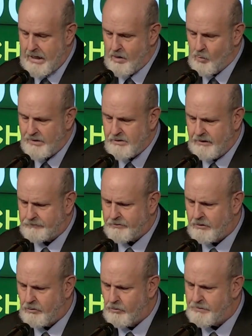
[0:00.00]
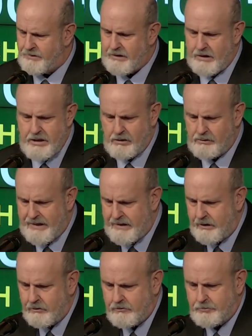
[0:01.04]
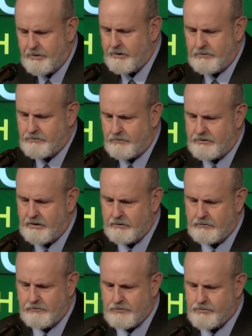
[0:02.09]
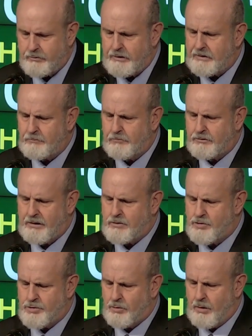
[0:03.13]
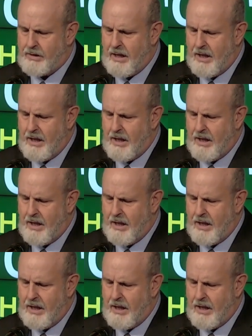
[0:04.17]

When gifts are opened and a young lady experiences the extreme sudden joy